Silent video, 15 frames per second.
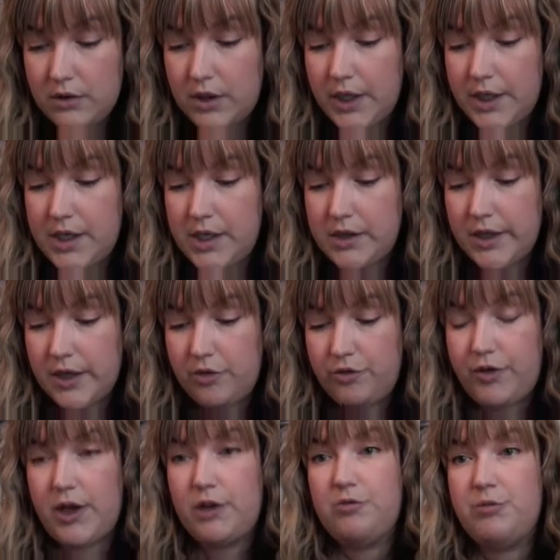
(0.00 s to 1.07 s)
I need like
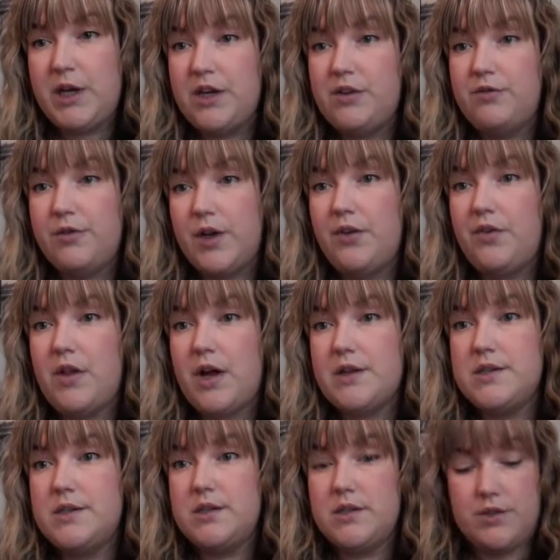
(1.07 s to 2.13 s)
5 magnifying
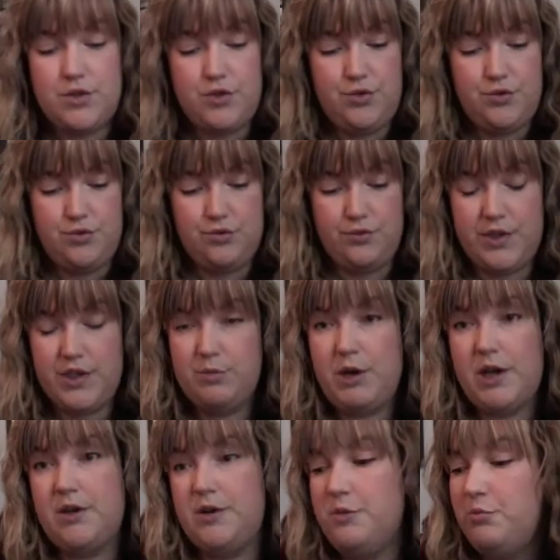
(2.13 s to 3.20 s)
glasses to read the
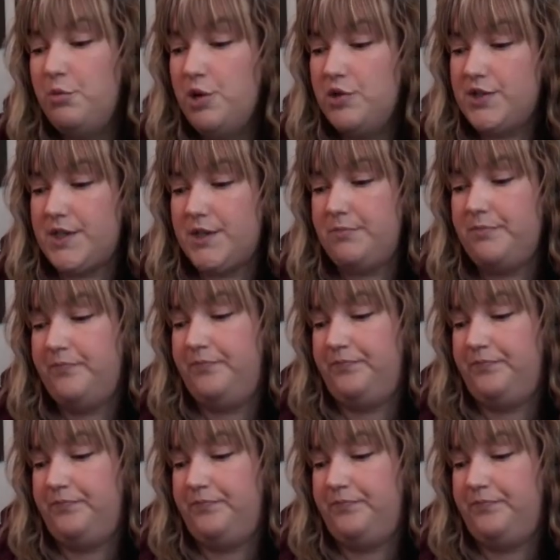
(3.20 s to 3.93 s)
pattern in person.